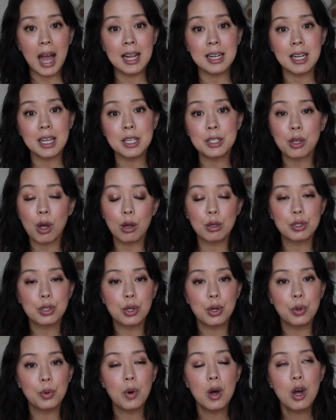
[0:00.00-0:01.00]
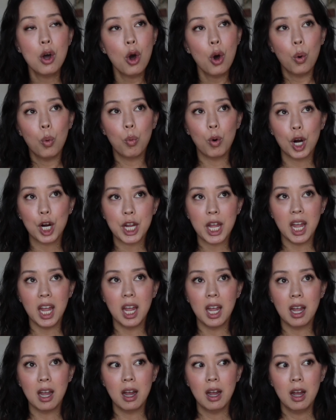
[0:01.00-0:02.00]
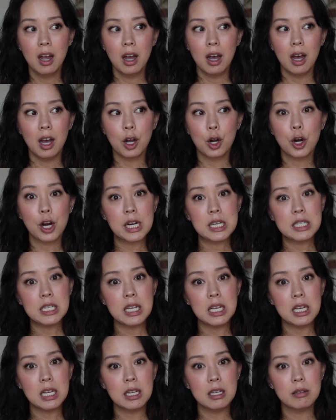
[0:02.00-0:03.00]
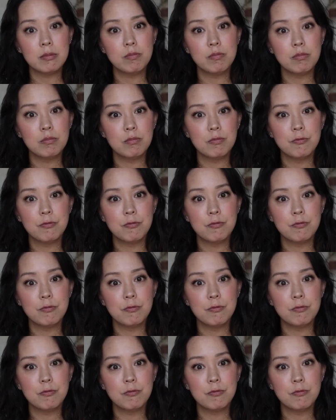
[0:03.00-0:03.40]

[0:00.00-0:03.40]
And he's also working a crazy